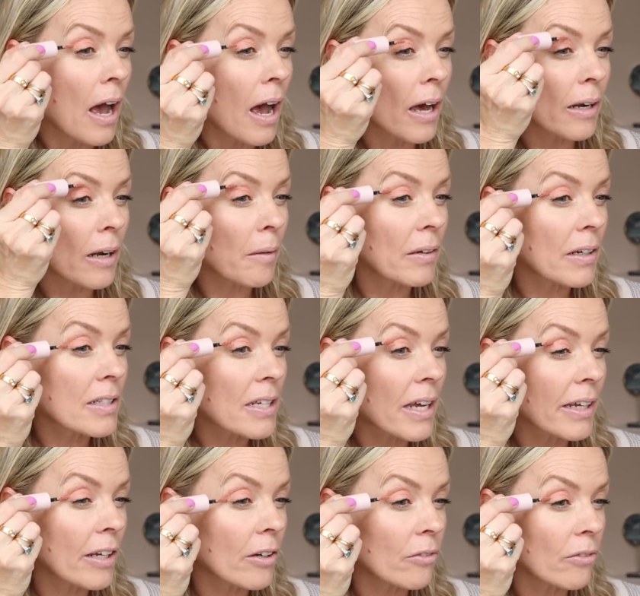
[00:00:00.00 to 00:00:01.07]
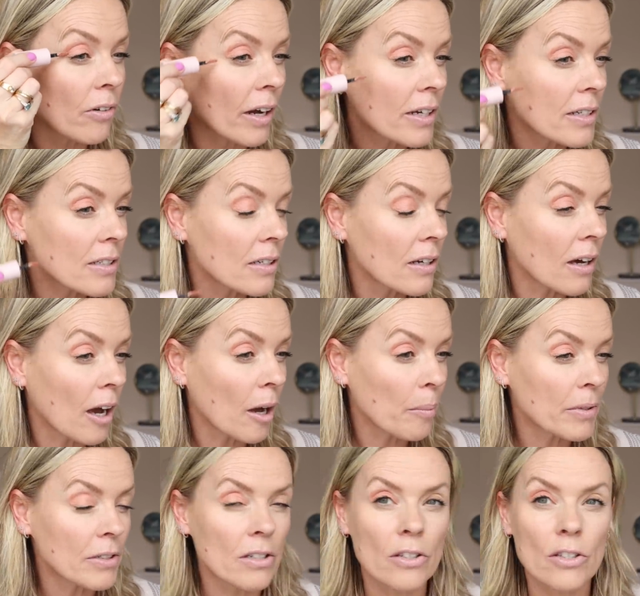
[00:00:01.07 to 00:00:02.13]
And I'm going to take it right
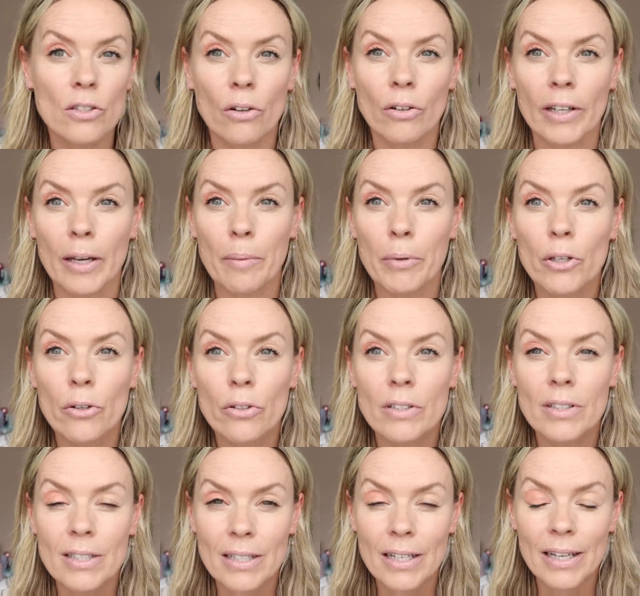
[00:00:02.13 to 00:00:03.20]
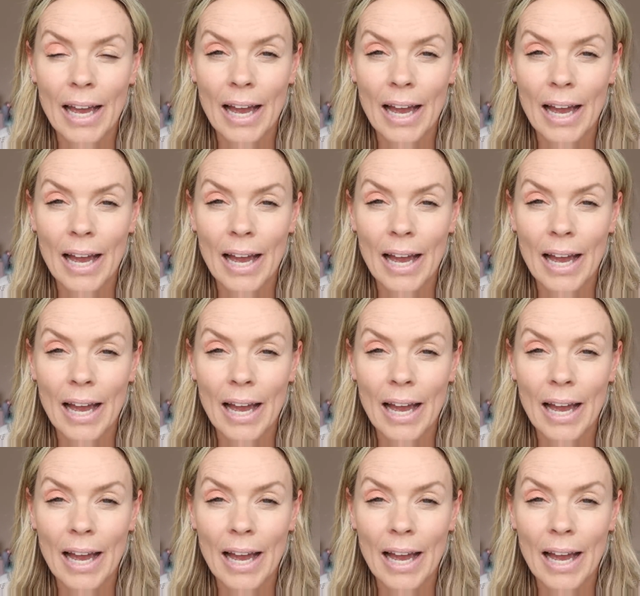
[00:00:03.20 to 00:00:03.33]
up into the socket. But you can see